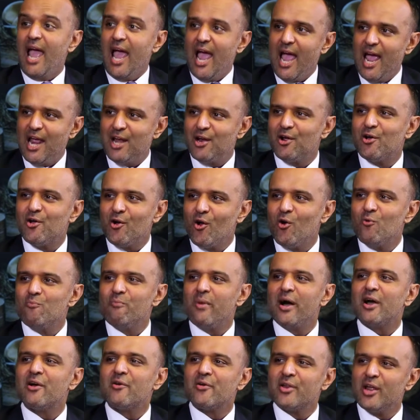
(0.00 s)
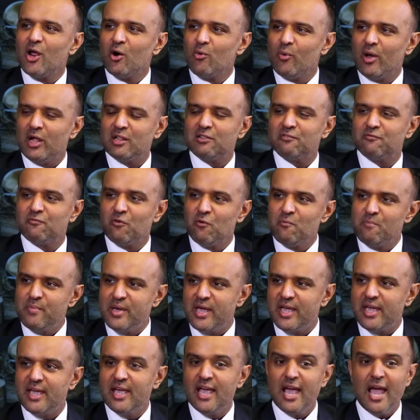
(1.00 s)
and grow my real wealth for
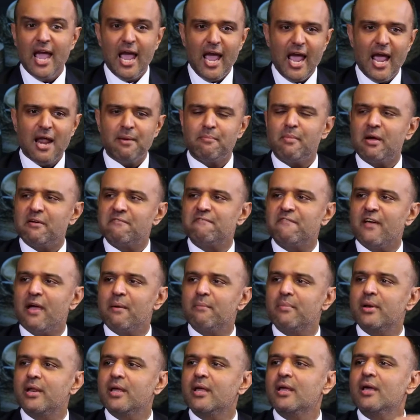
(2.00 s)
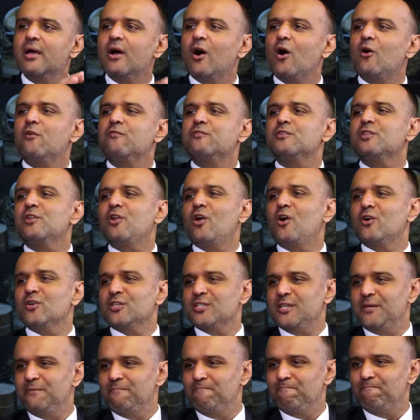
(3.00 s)
me and my family over the long
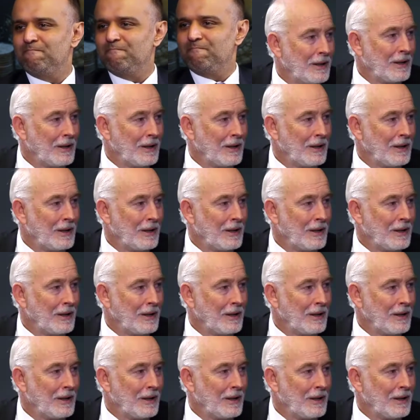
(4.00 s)
term?